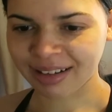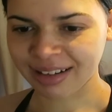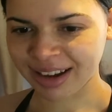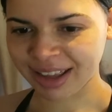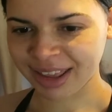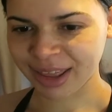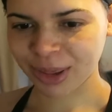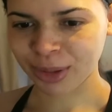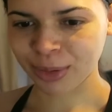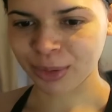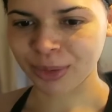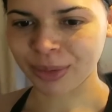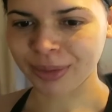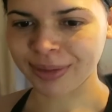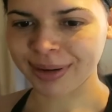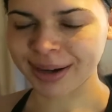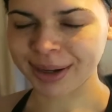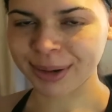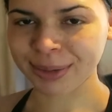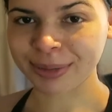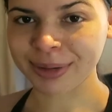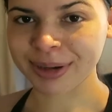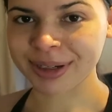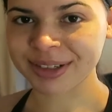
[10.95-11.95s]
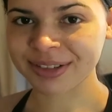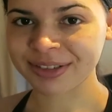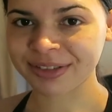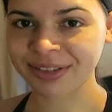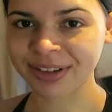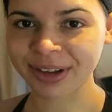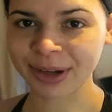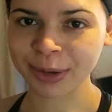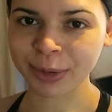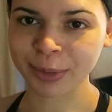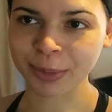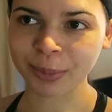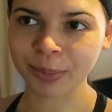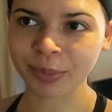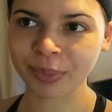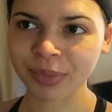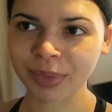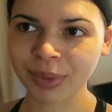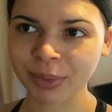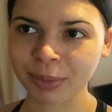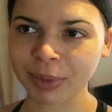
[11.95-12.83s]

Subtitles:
I thought I would film,